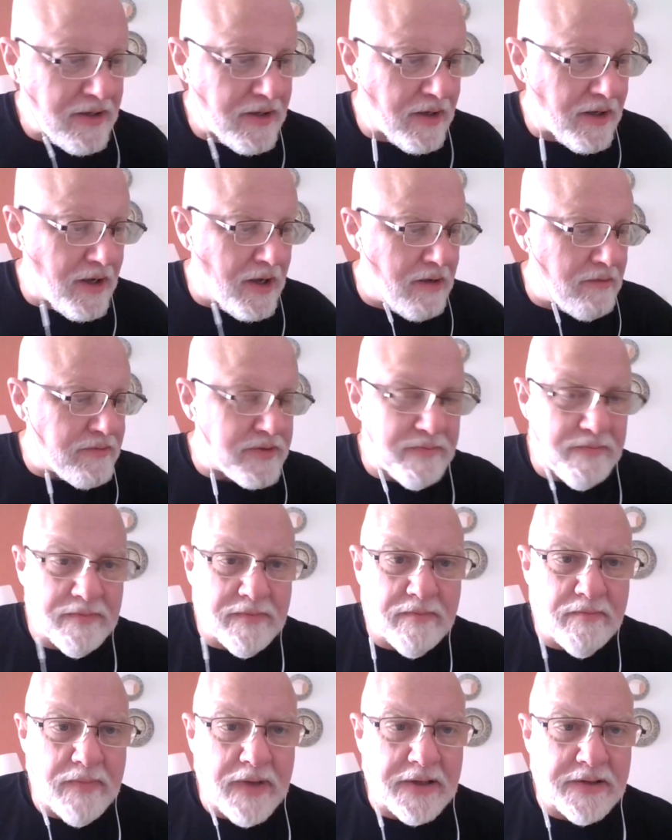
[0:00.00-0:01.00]
I was
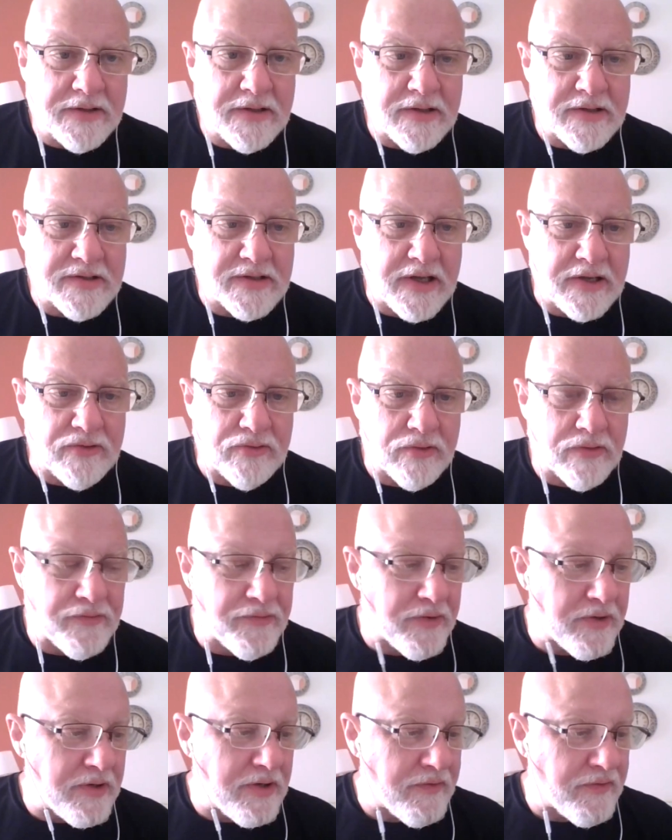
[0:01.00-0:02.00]
meant to schedule it
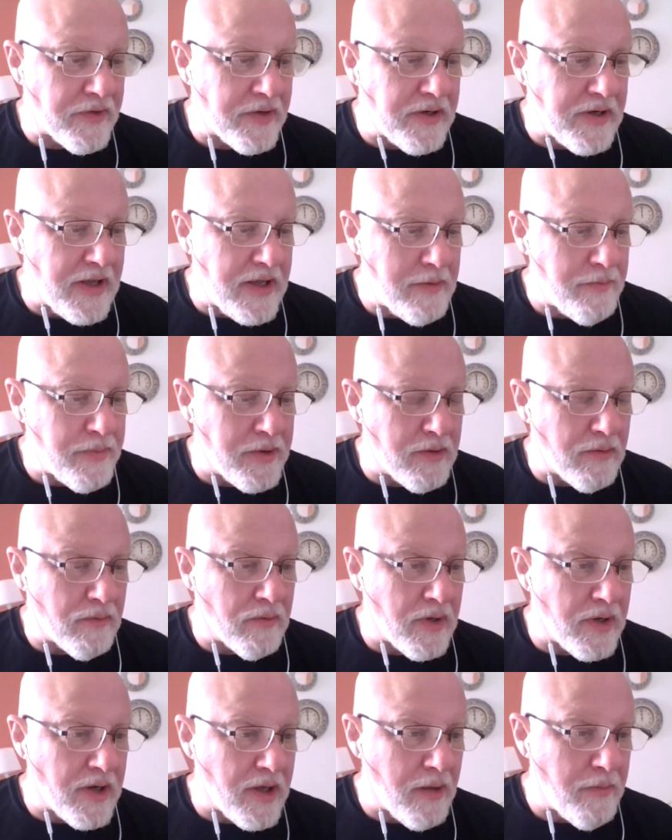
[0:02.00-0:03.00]
for a different day, but it
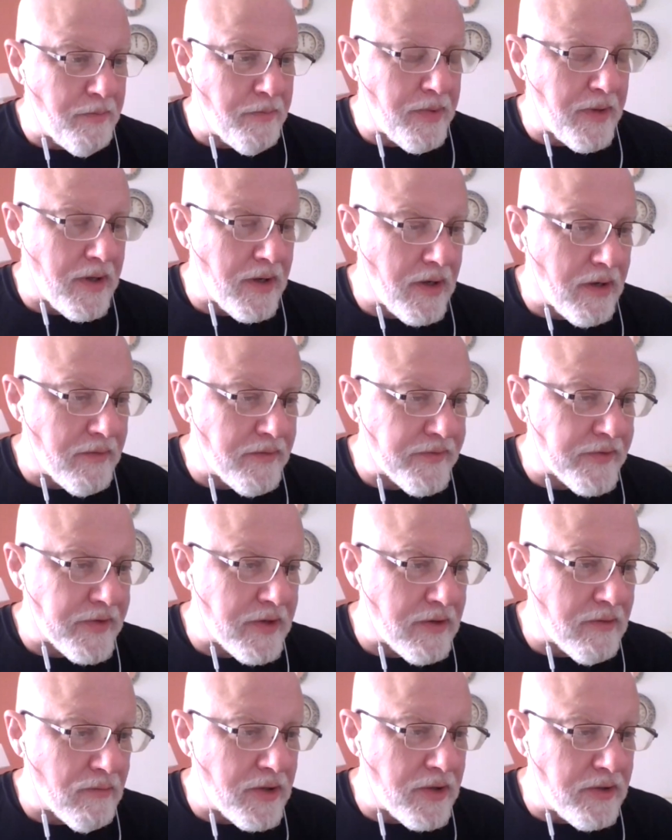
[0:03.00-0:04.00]
went up, and I was
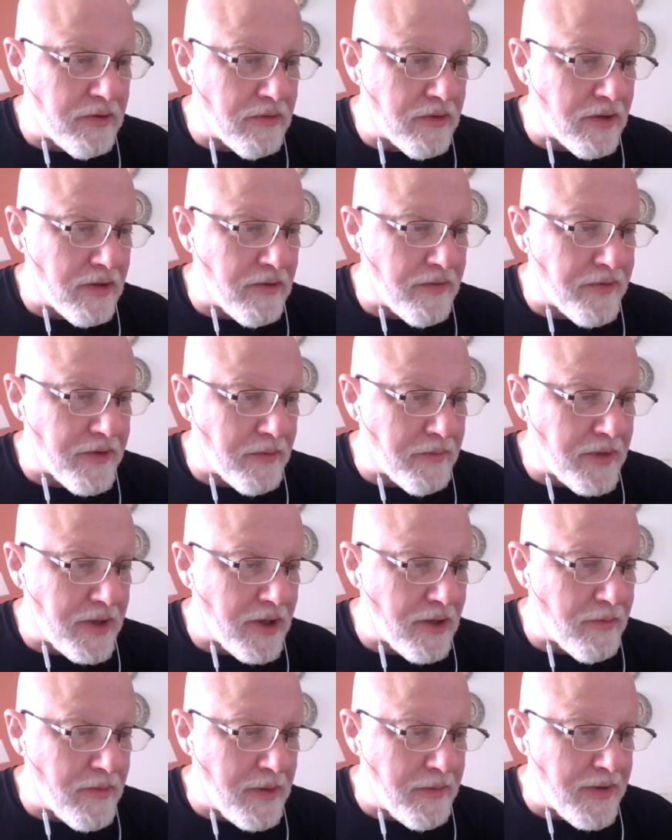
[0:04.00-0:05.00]
going to redo the
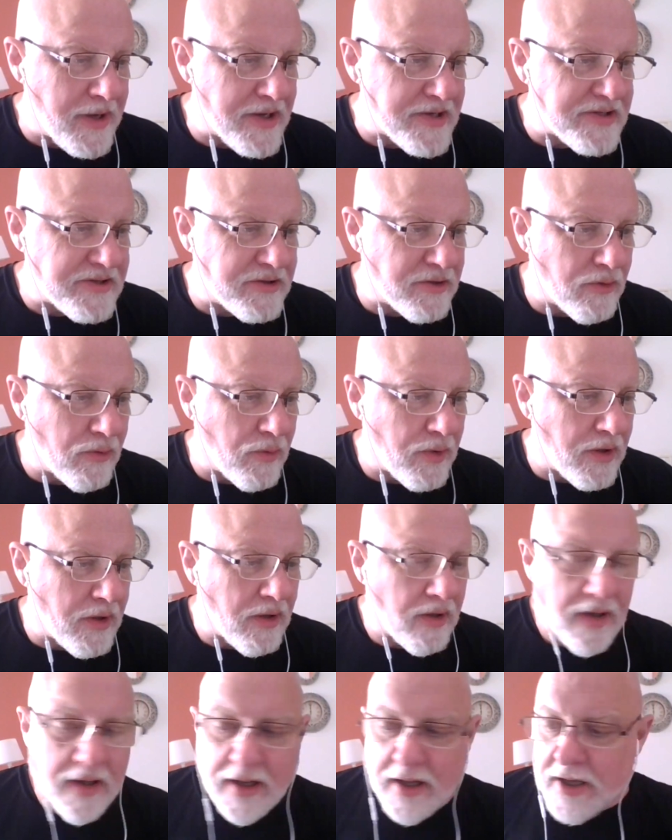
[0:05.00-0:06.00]
thumbnail. Maybe I still
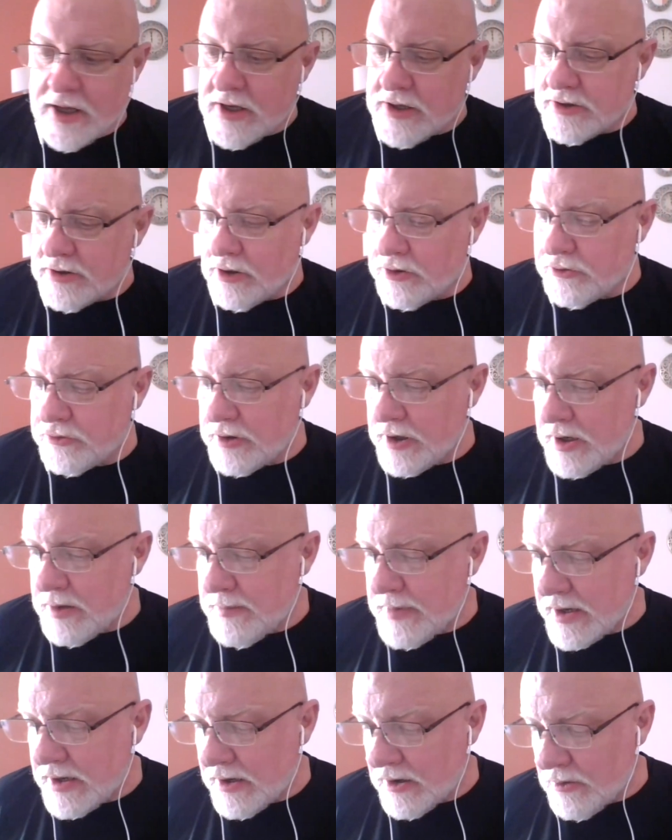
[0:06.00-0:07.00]
will. So I'll try
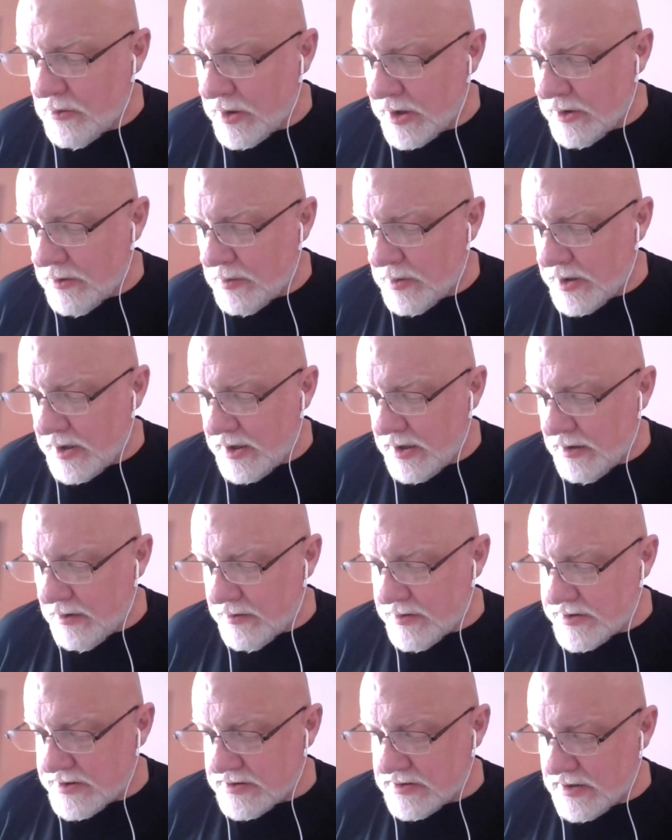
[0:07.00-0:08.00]
and make a quick one here
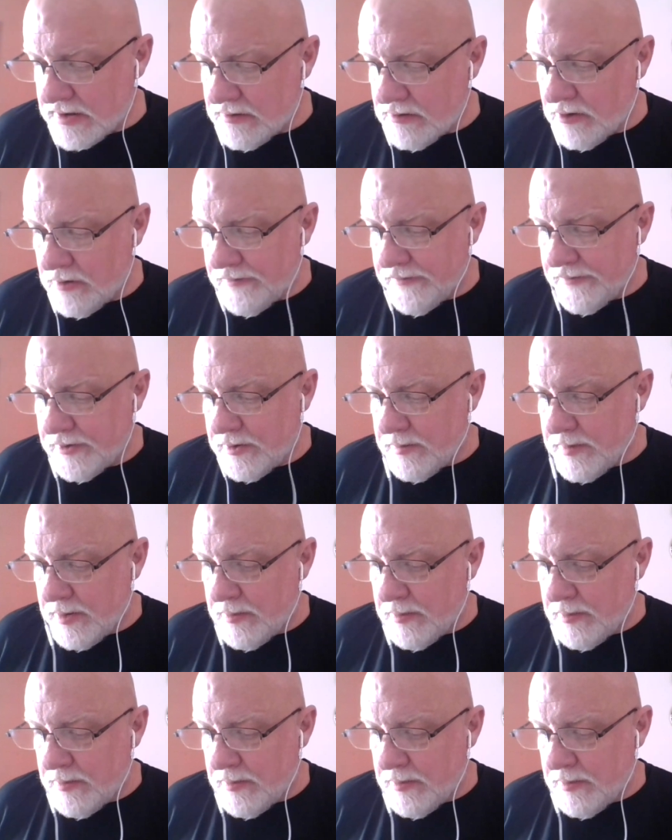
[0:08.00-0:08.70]
instead, hopefully be